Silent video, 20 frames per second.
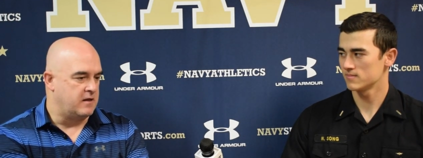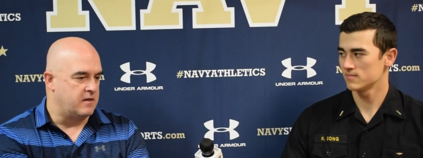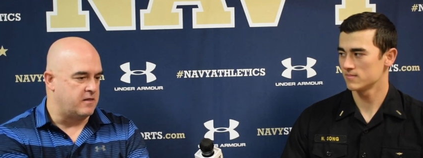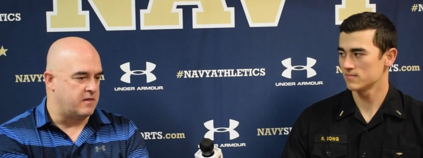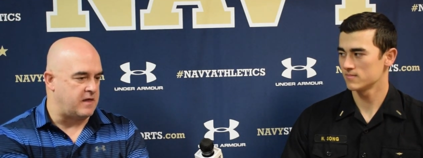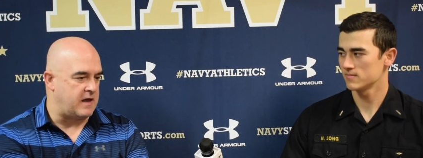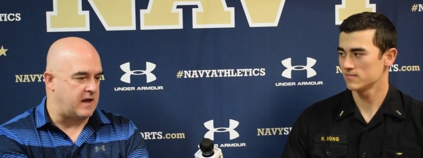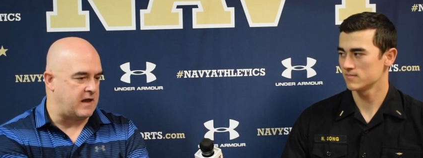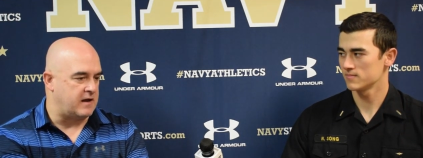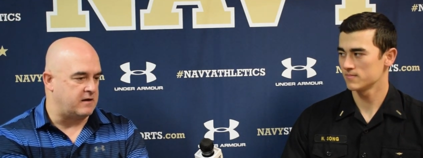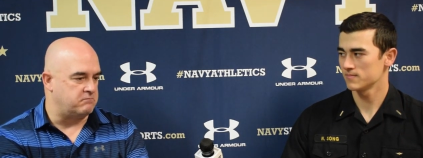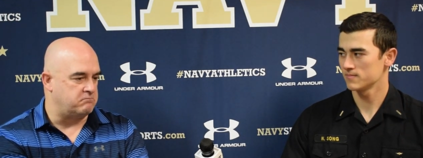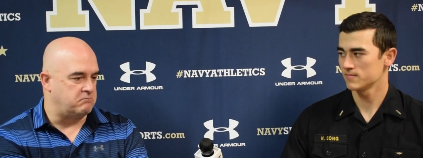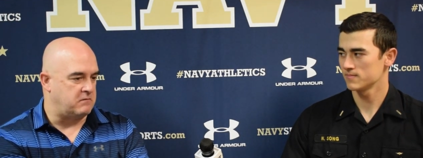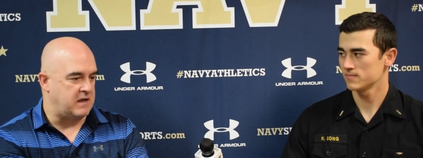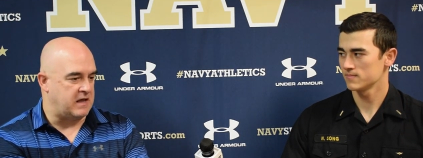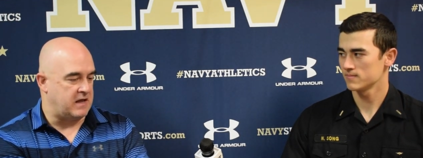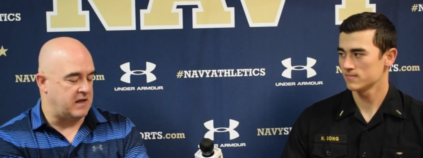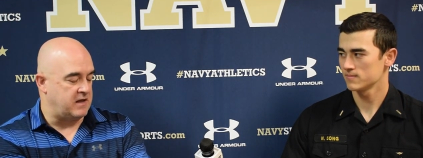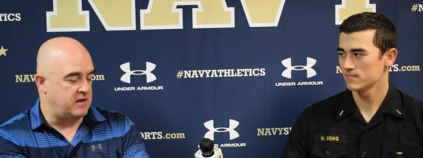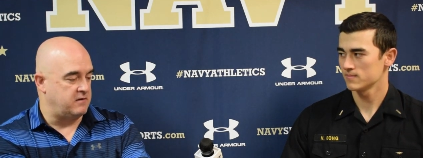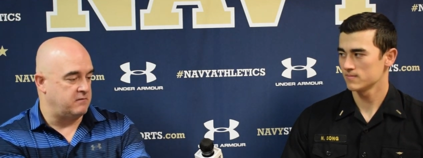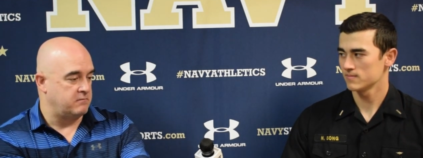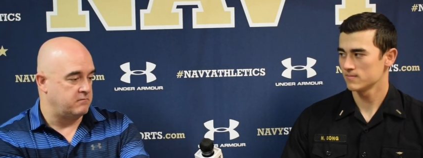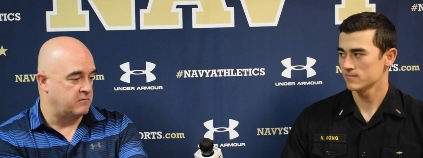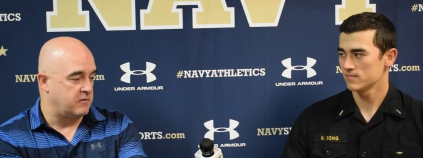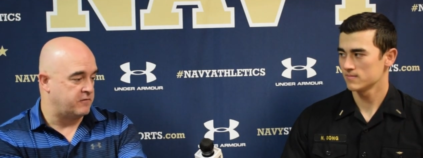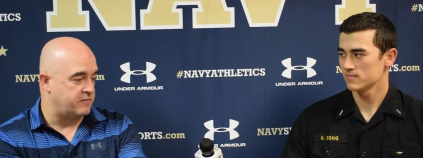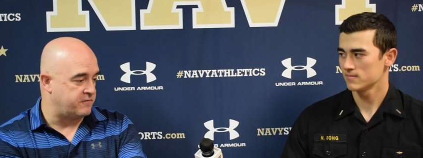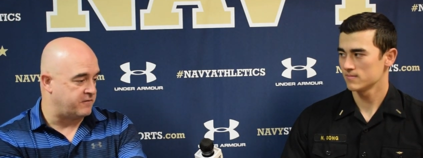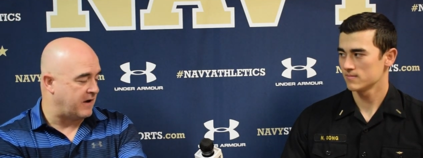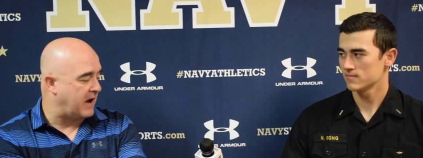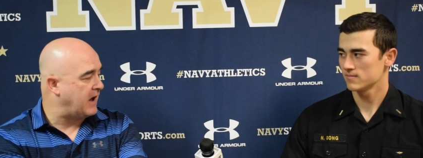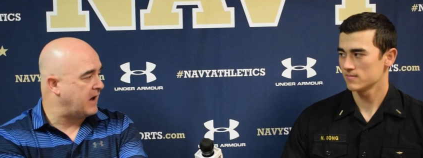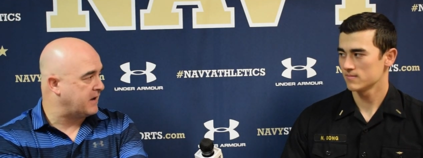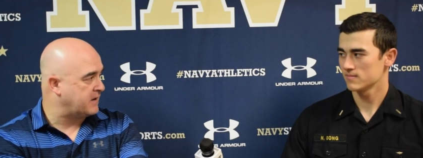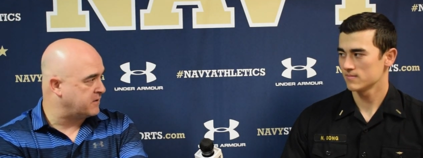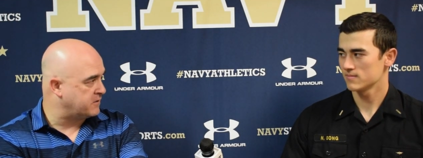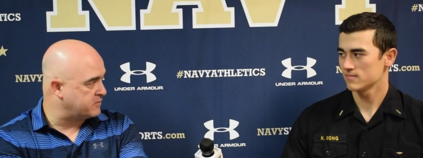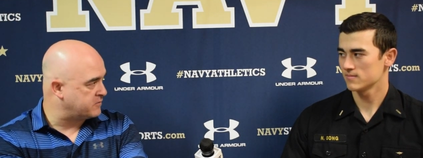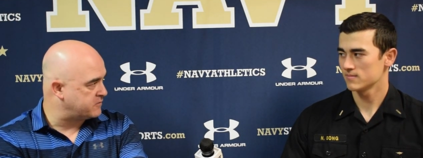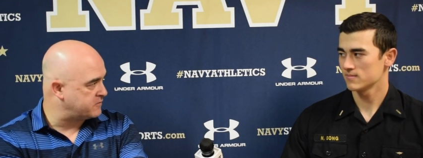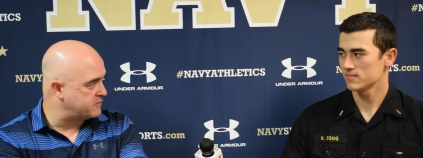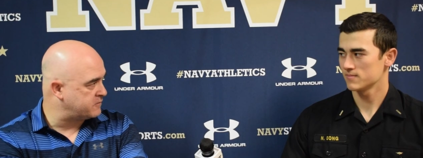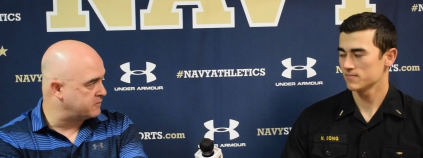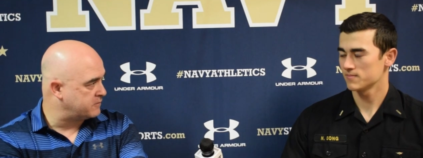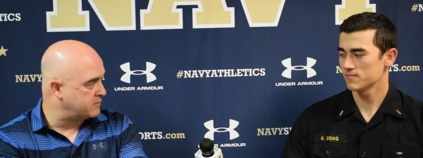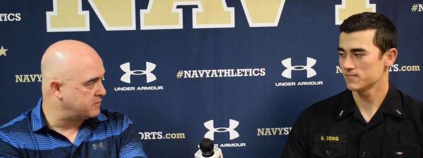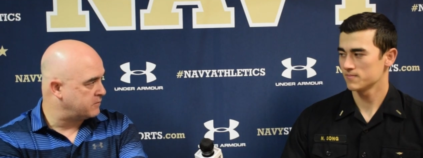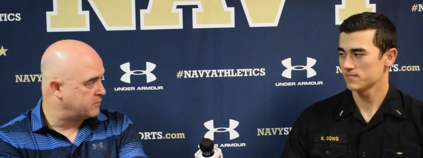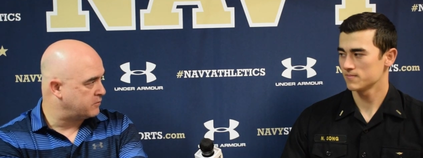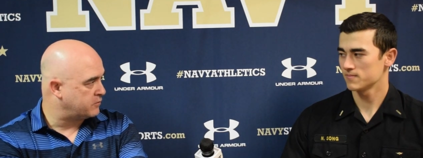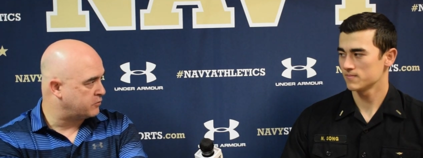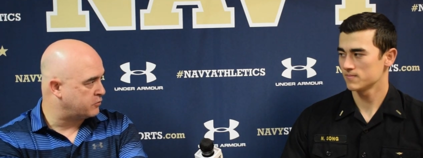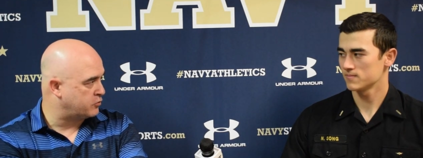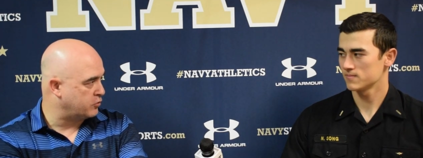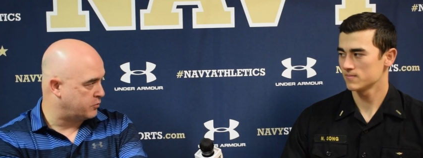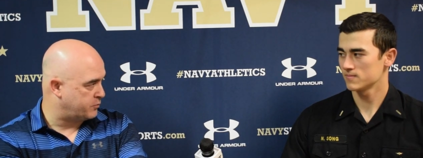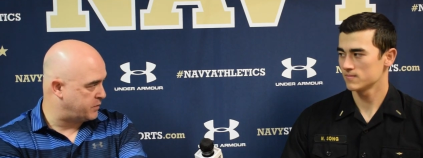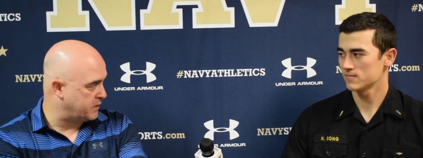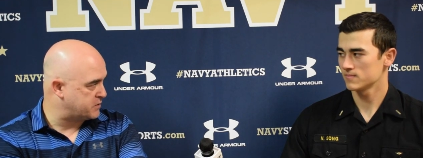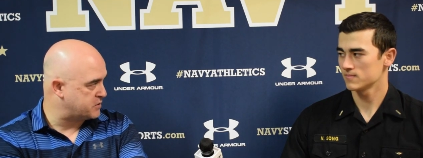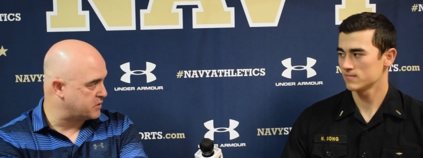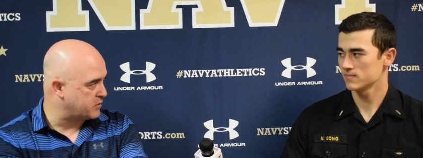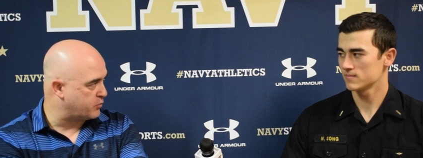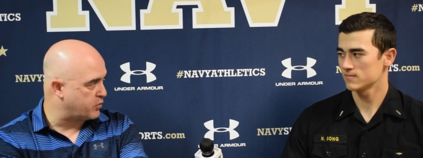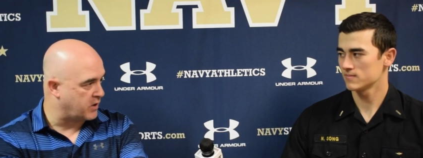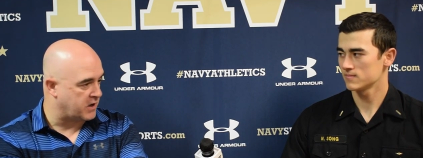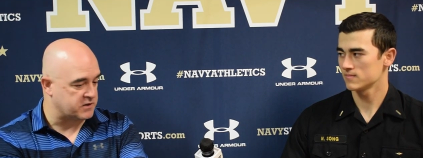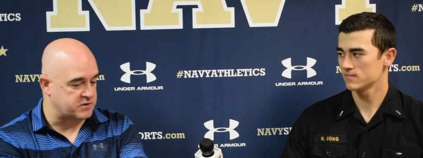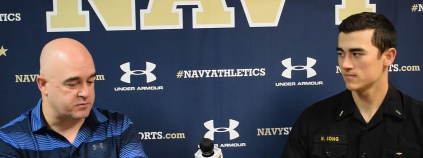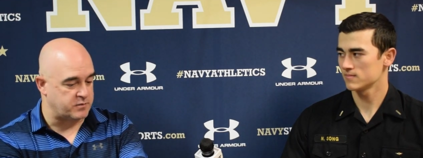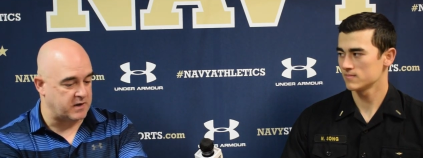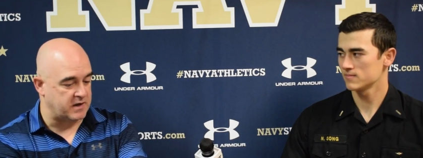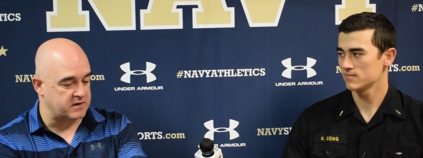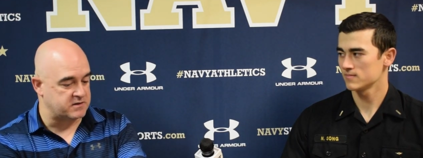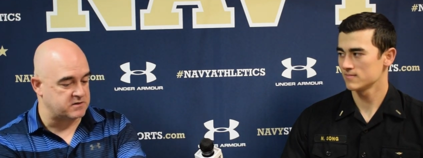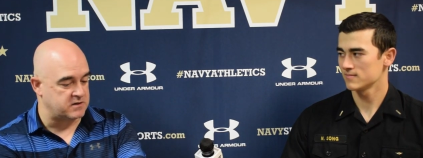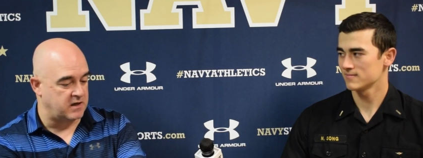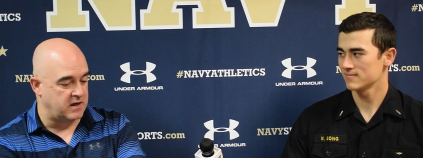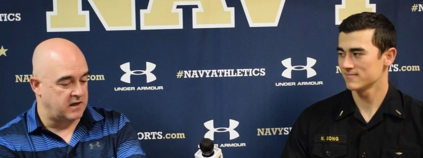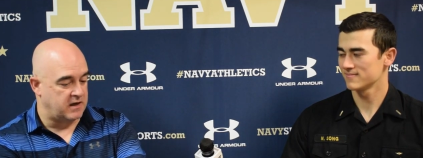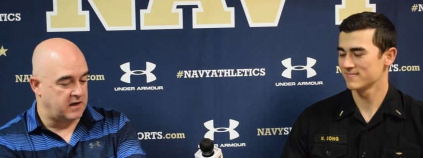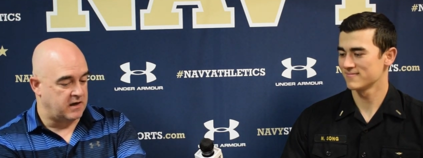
Speaker 1: that A, finds good pitching prospects,